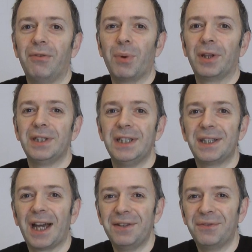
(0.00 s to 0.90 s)
everyone, this is
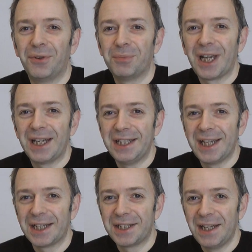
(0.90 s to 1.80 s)
Dave from
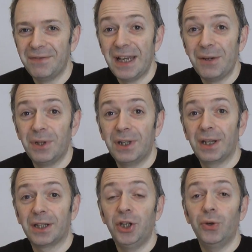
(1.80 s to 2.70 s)
DailyTechTV with
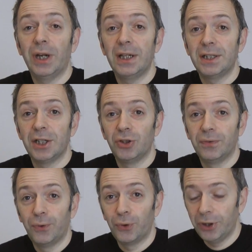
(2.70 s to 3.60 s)
another Q&A session
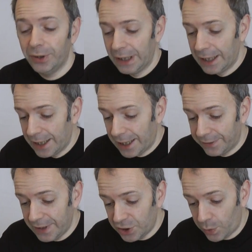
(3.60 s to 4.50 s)
for you.
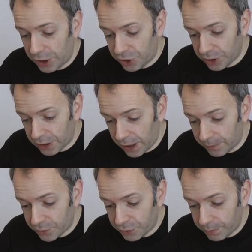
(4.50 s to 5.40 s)
And this question
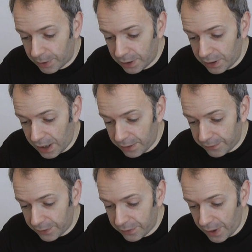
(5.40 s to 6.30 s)
comes from
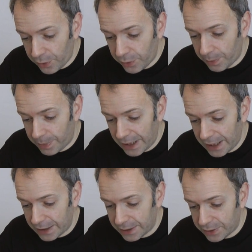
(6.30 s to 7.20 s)
Love Thou
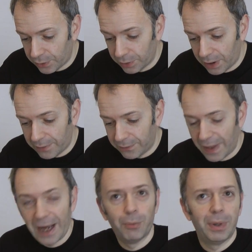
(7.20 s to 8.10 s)
Peace, or Love
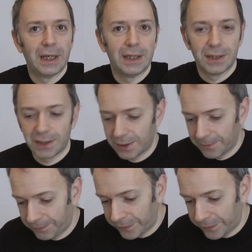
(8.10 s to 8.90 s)
Thou Peace.